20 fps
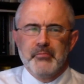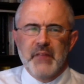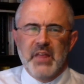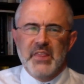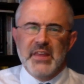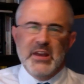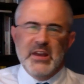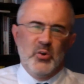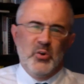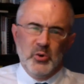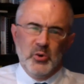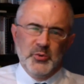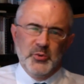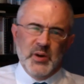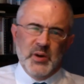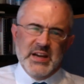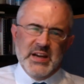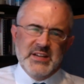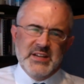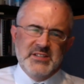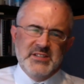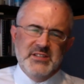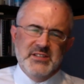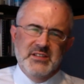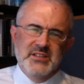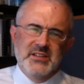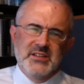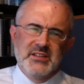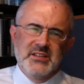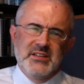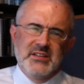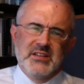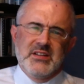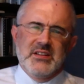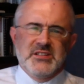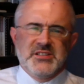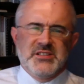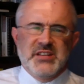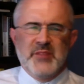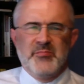The old ways
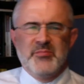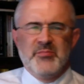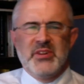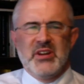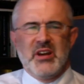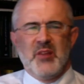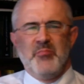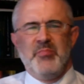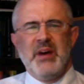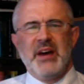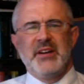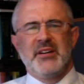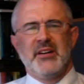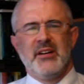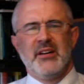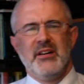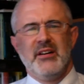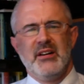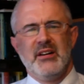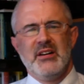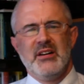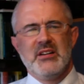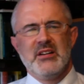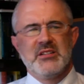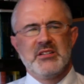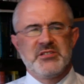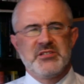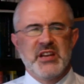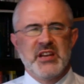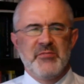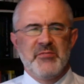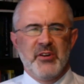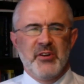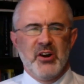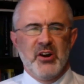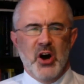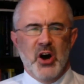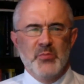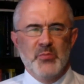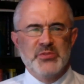seemed a better, safer
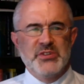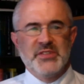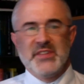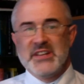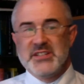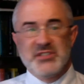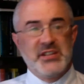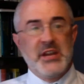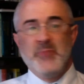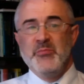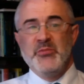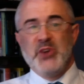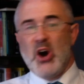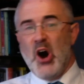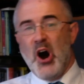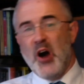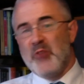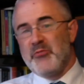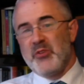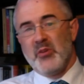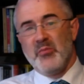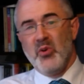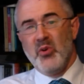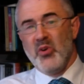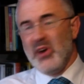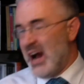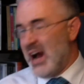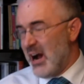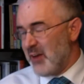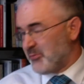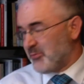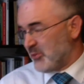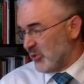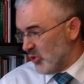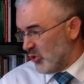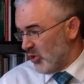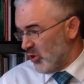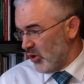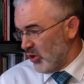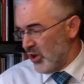option. They seemed to offer more. After
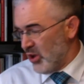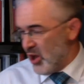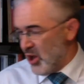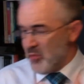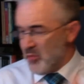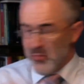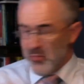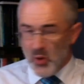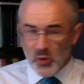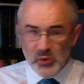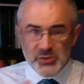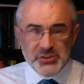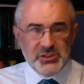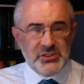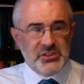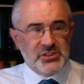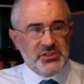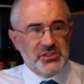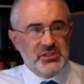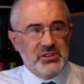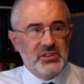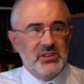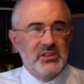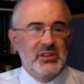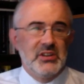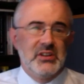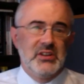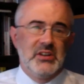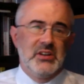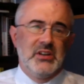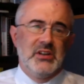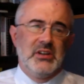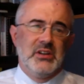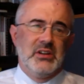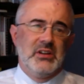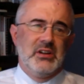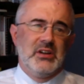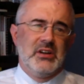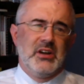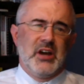all, Moses
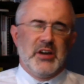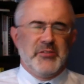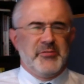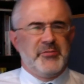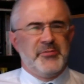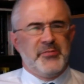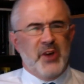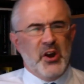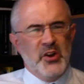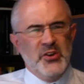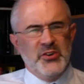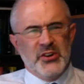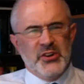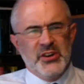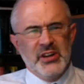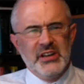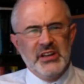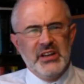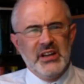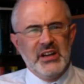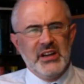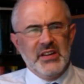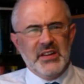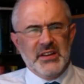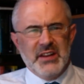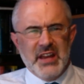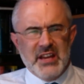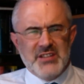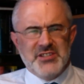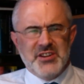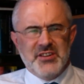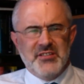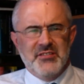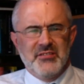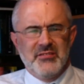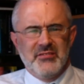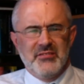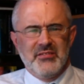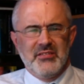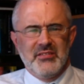had founded the nation.
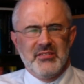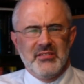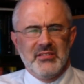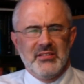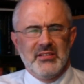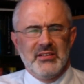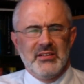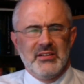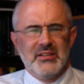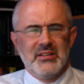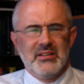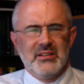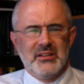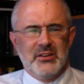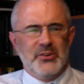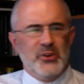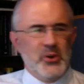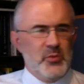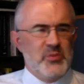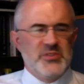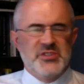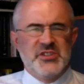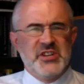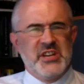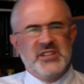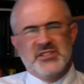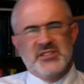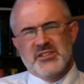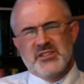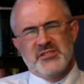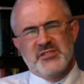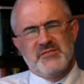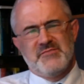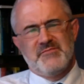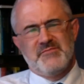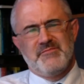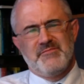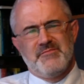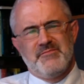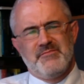And who was Jesus?
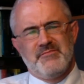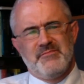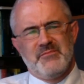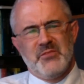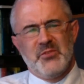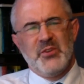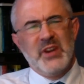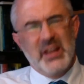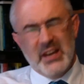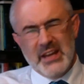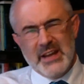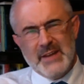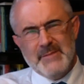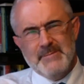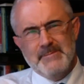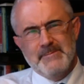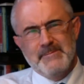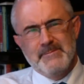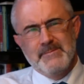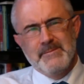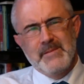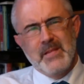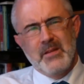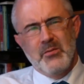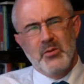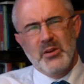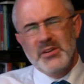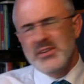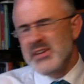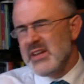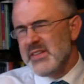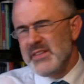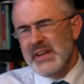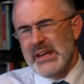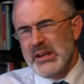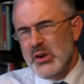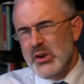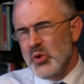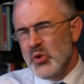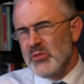Really, what did they
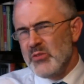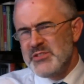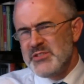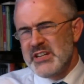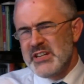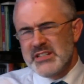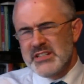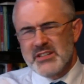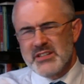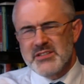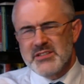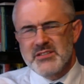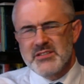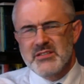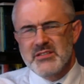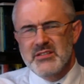know of Jesus?